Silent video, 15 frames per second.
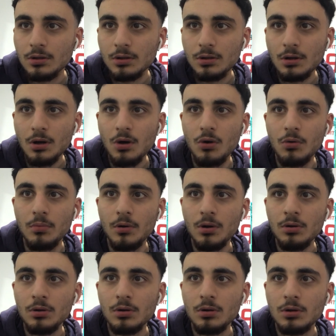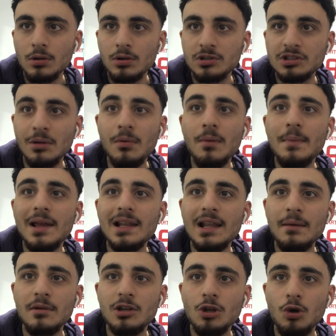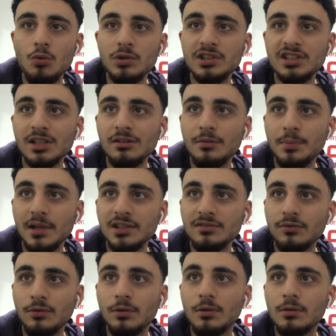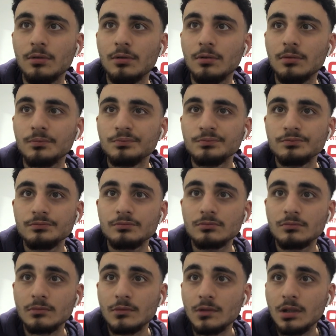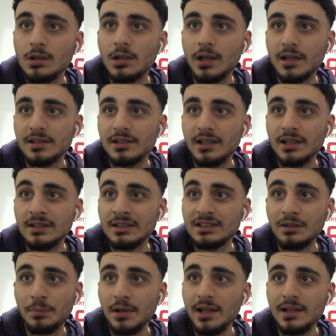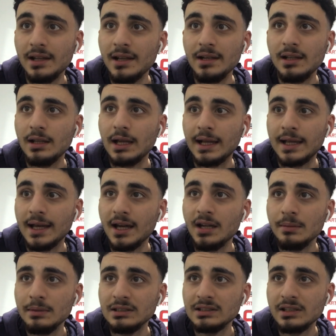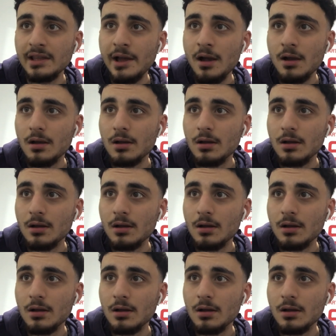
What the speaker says: Yo, bro. Someone, man, let me know which team he plays for. Like, does he play in any academies in that?